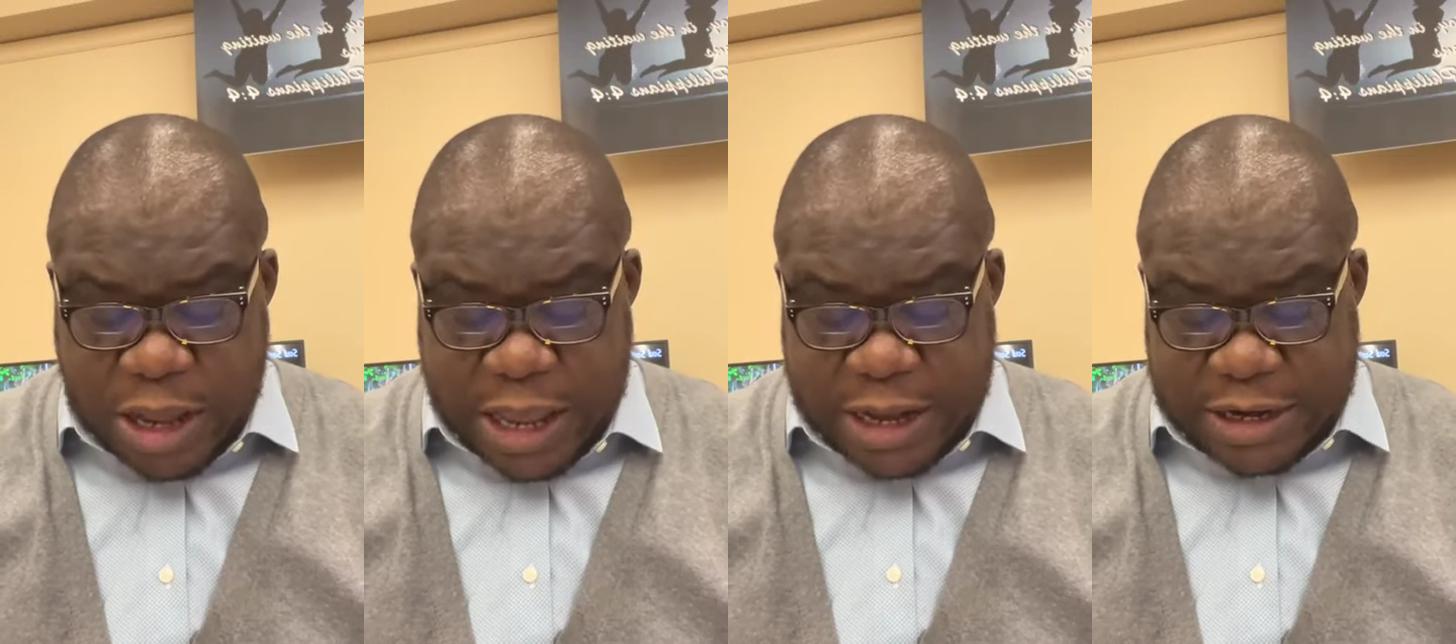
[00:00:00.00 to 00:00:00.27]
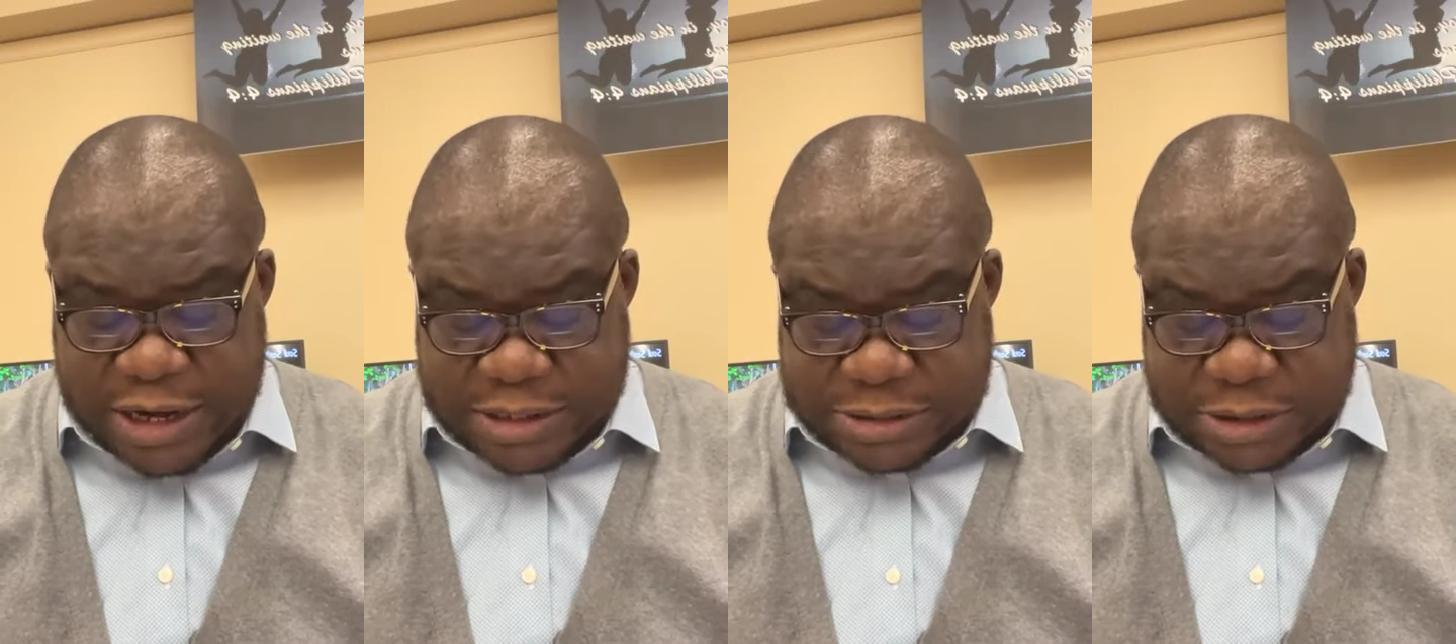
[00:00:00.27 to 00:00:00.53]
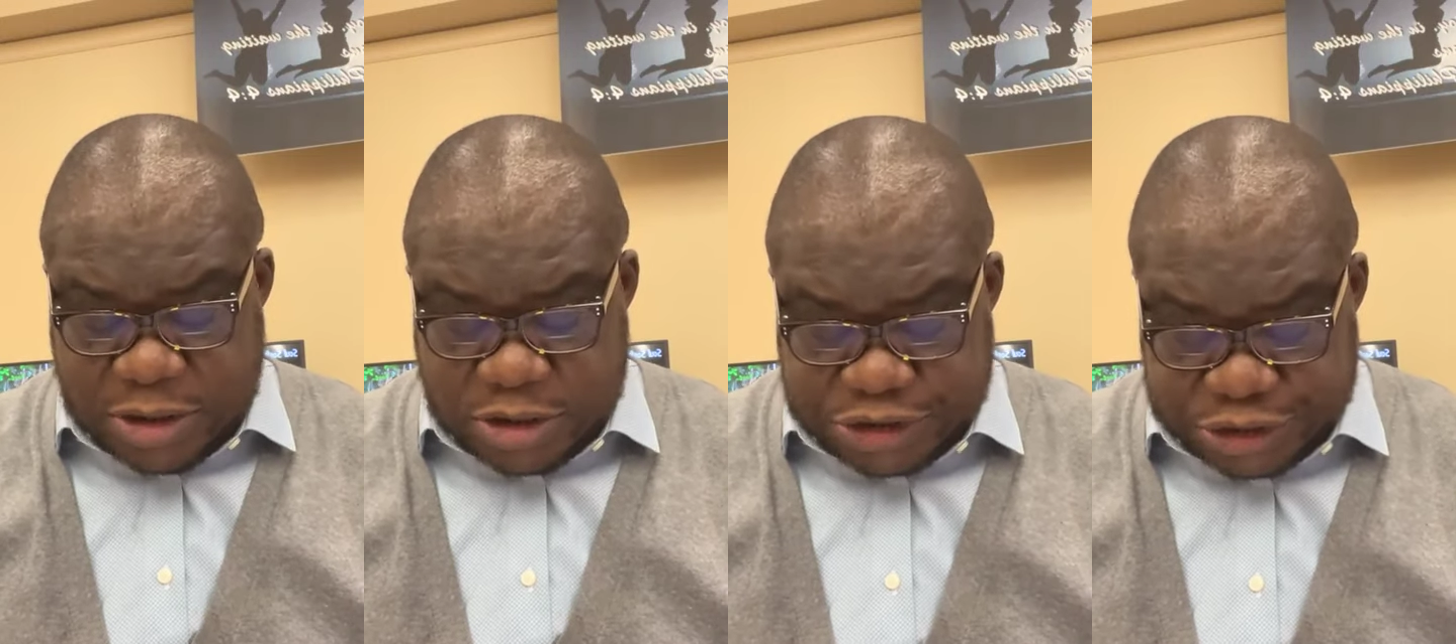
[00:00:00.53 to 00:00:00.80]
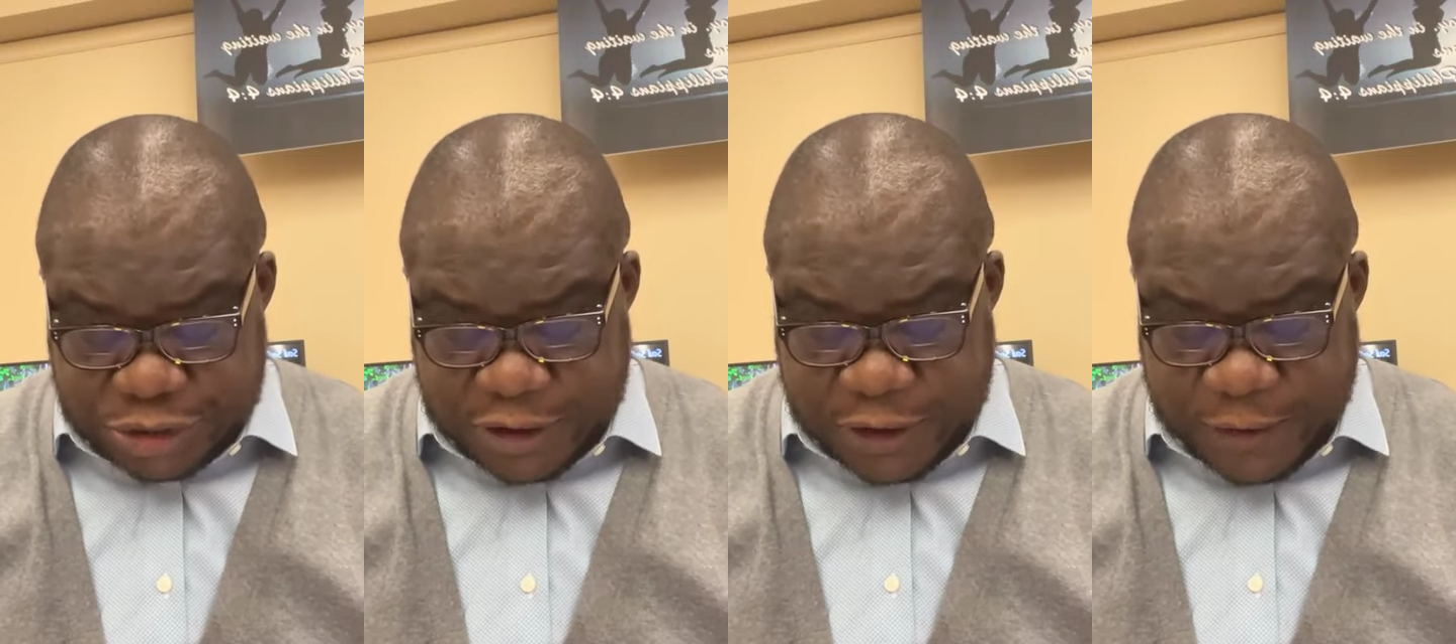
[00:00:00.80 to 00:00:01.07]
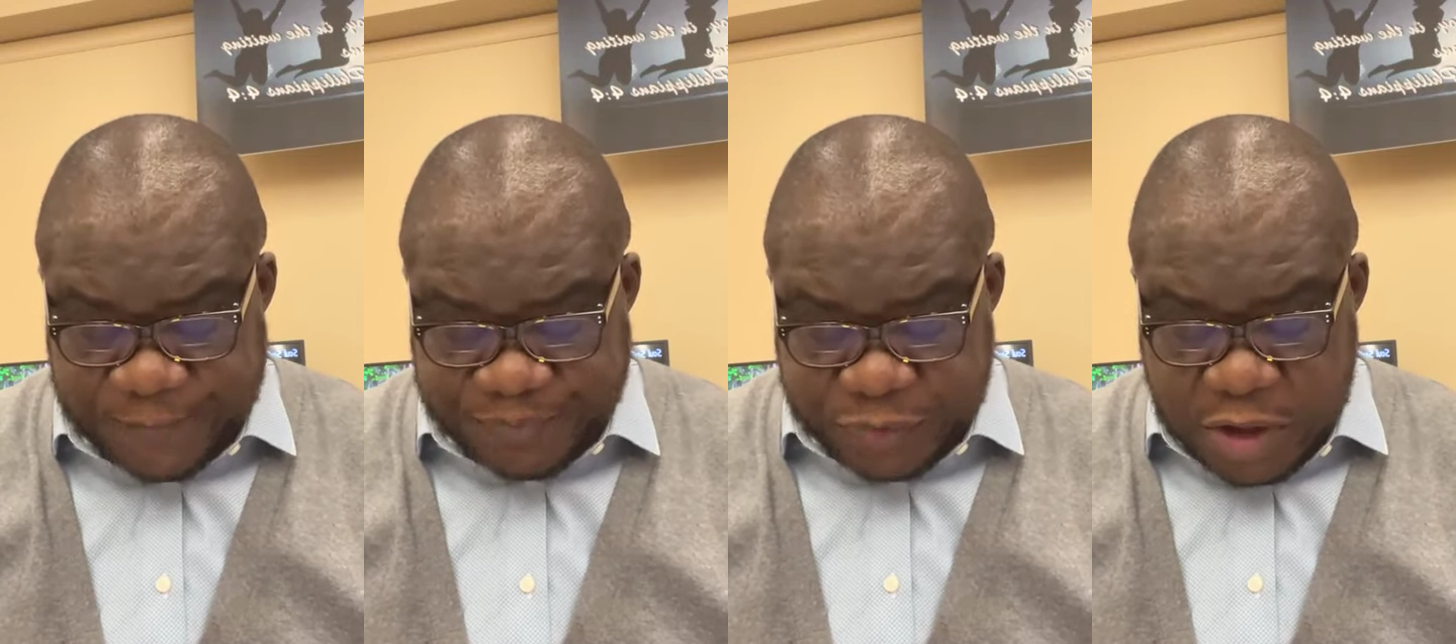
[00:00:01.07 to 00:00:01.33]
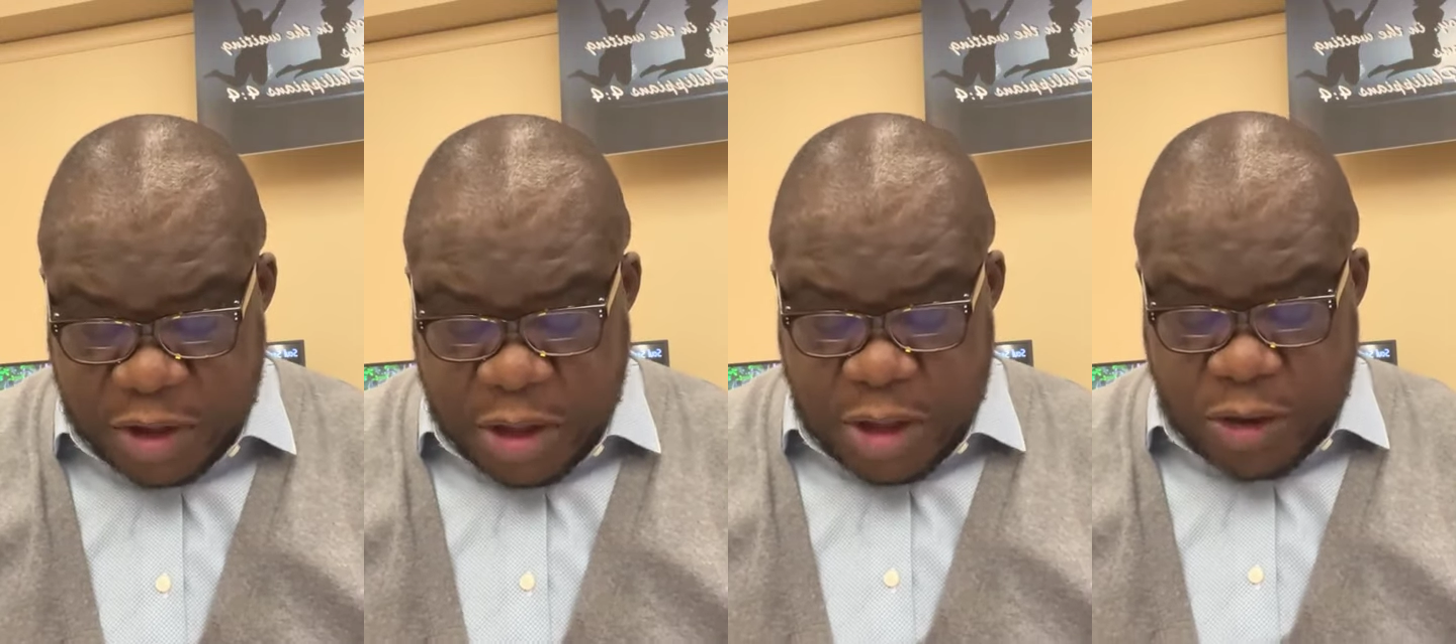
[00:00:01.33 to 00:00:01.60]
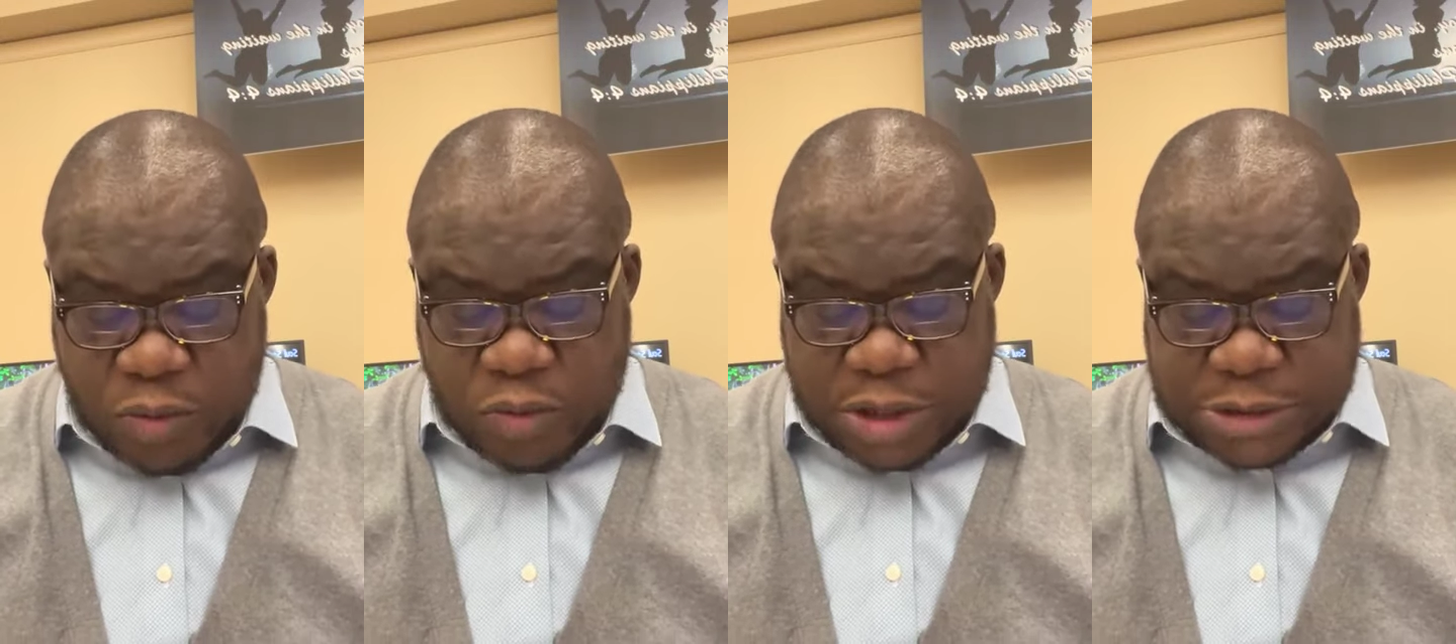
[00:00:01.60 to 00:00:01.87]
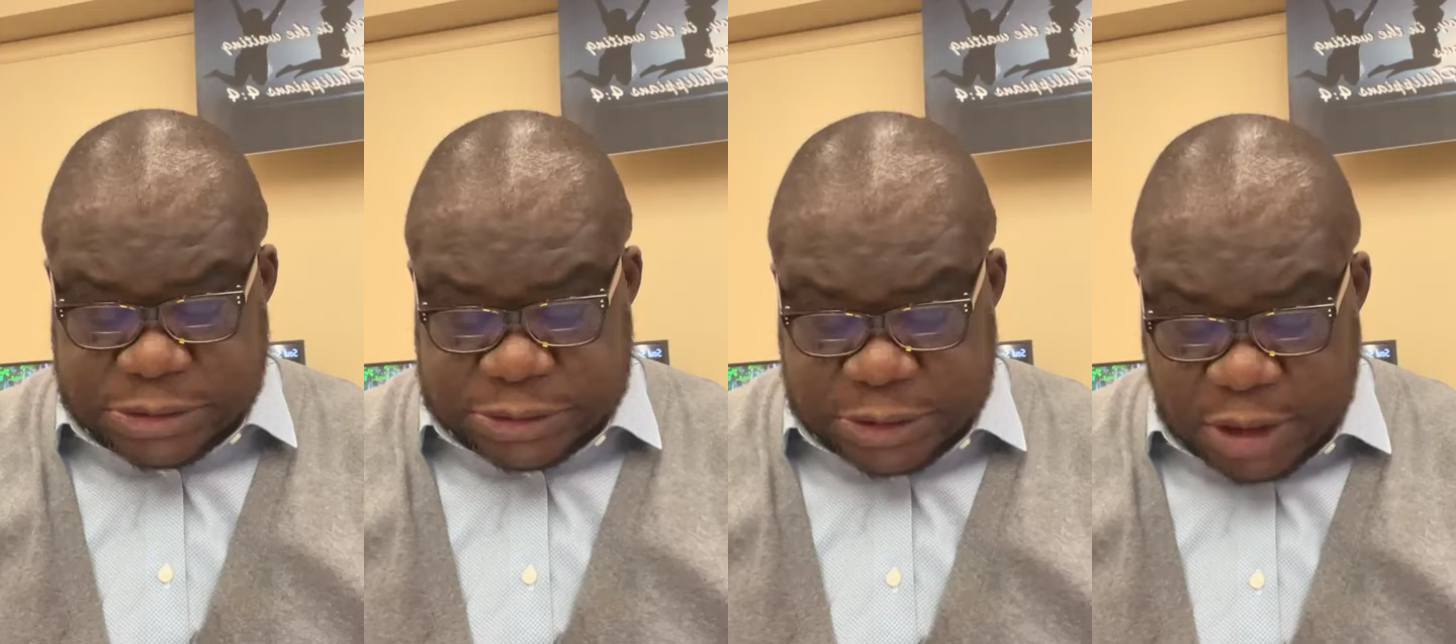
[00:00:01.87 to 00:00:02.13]
or an extortioner,
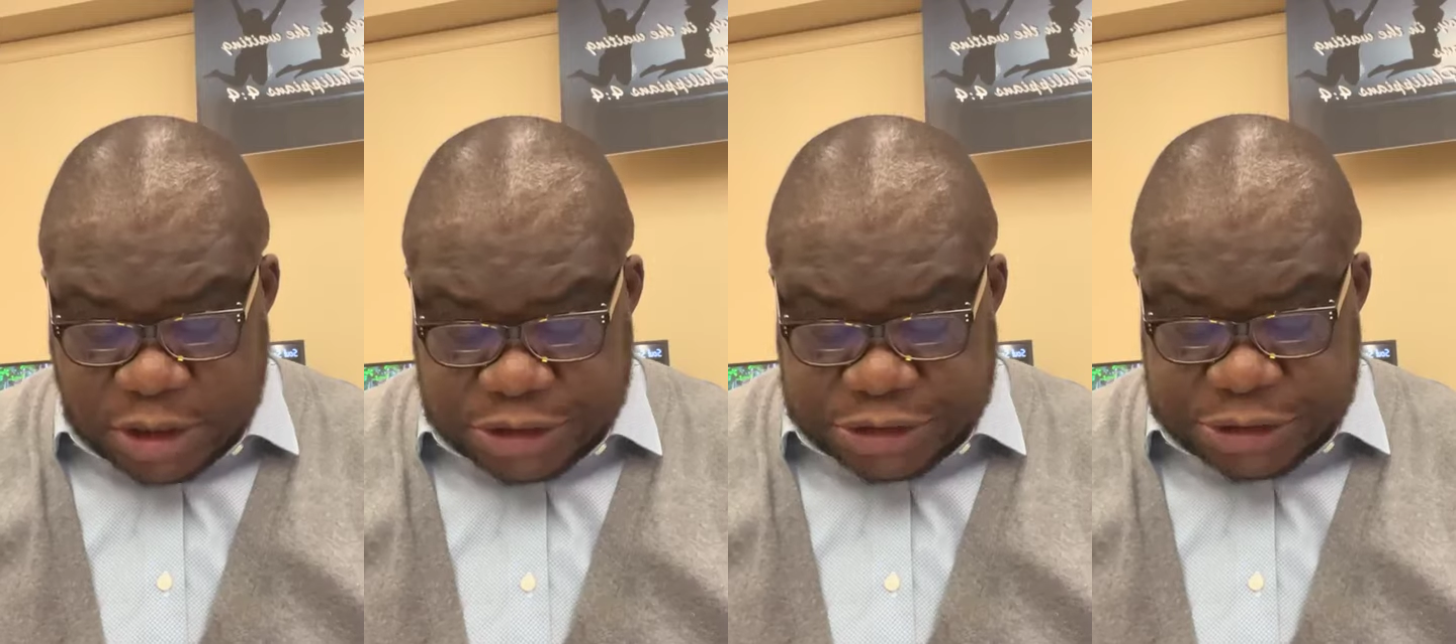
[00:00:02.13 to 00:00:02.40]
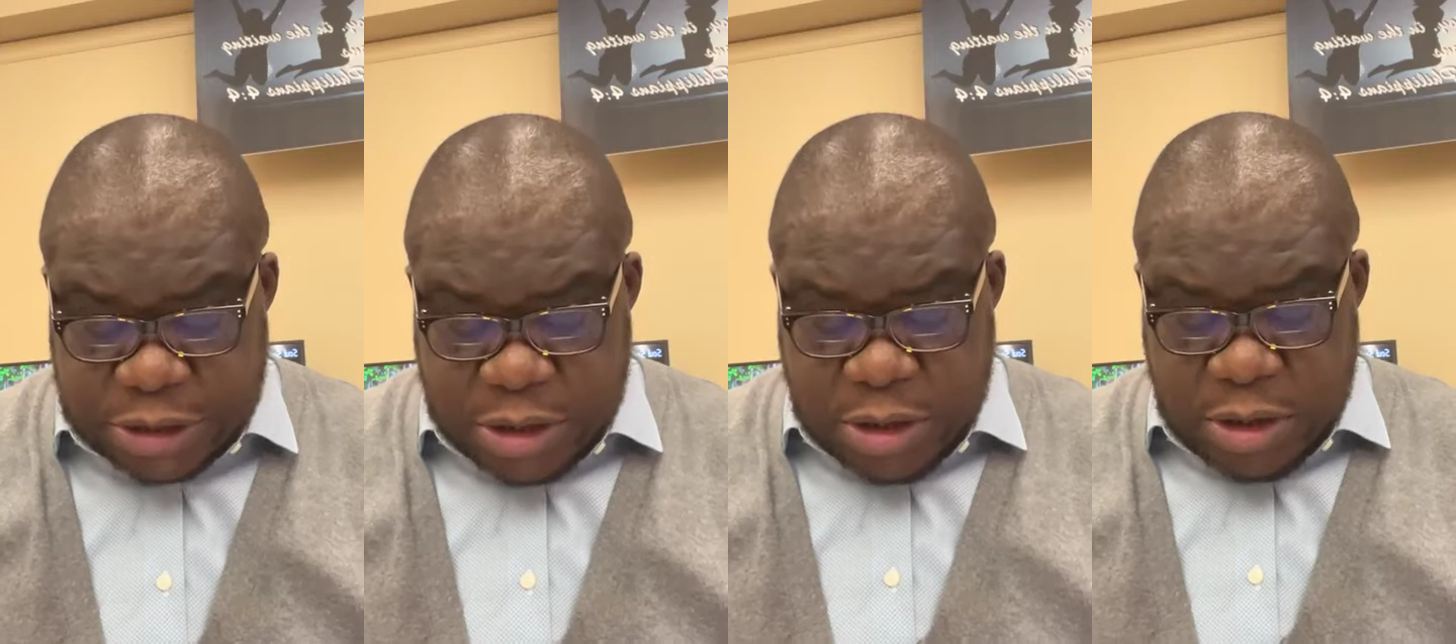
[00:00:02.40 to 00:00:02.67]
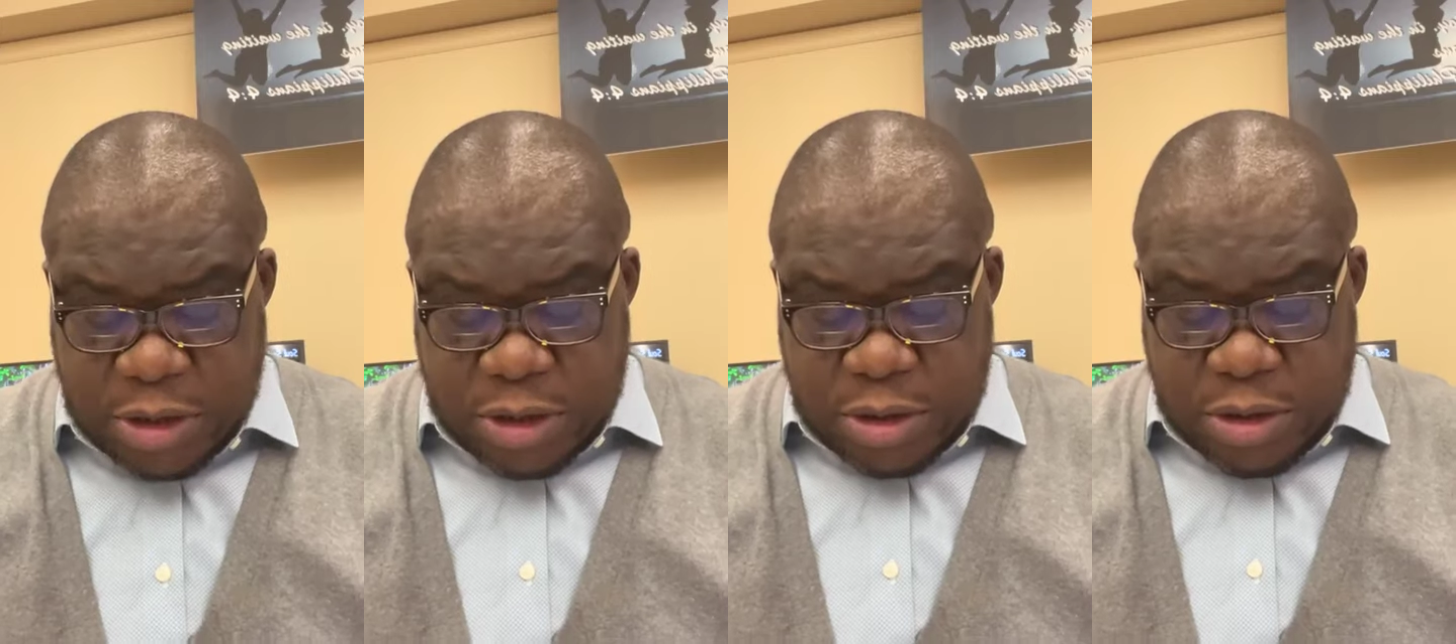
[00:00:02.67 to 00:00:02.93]
with such